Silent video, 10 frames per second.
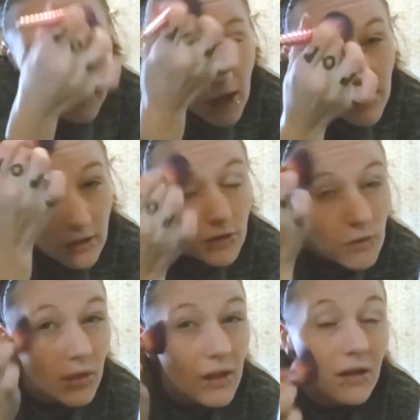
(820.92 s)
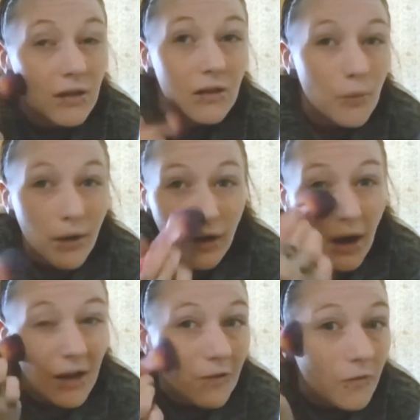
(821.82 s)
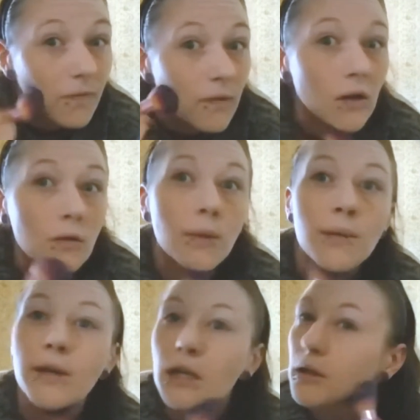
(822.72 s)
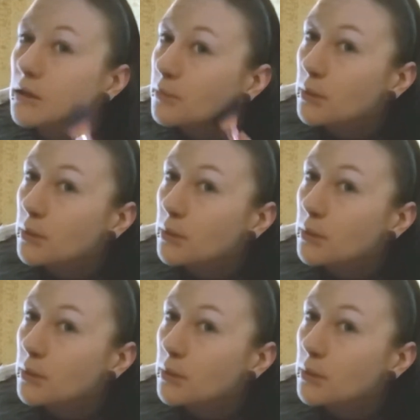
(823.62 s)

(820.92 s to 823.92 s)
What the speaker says: cake too thick to where I can feel my makeup.